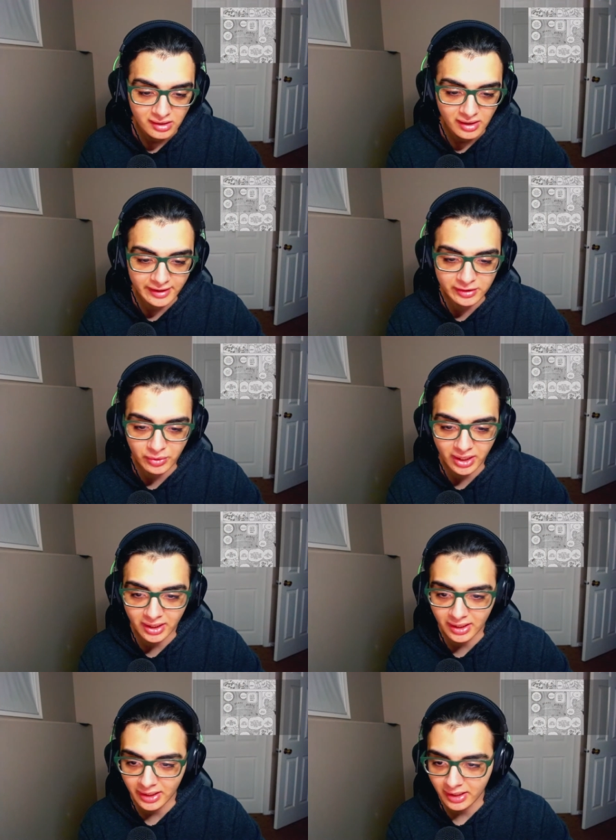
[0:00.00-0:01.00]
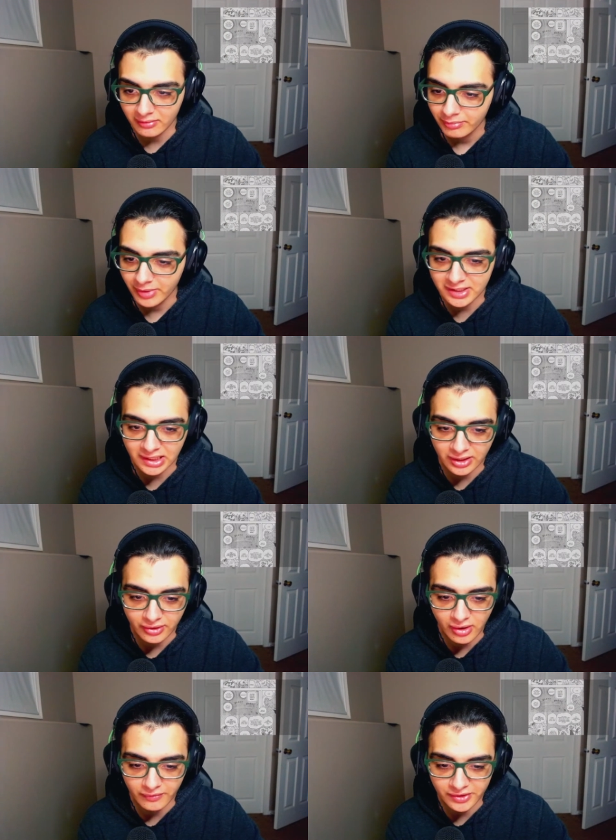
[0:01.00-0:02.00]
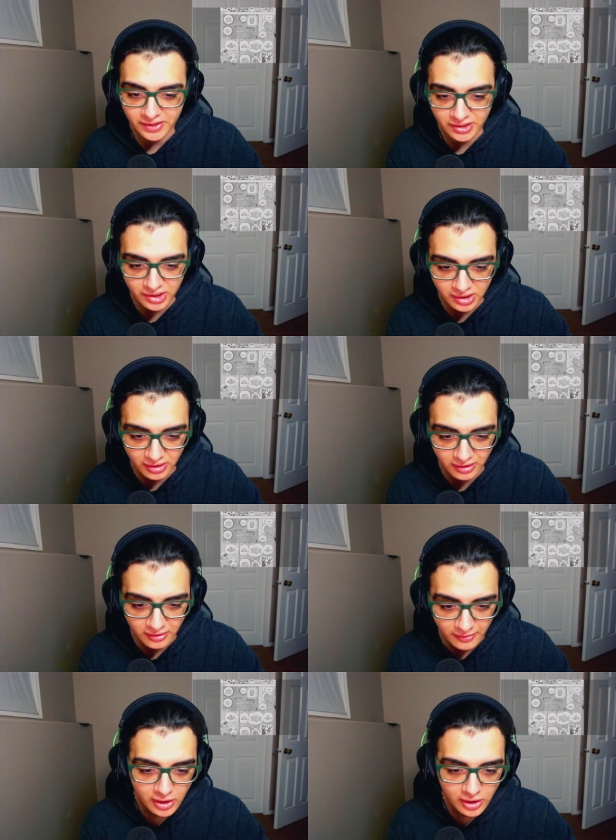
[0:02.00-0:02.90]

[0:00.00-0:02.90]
I guess we're gonna get, like, basically the conversation here.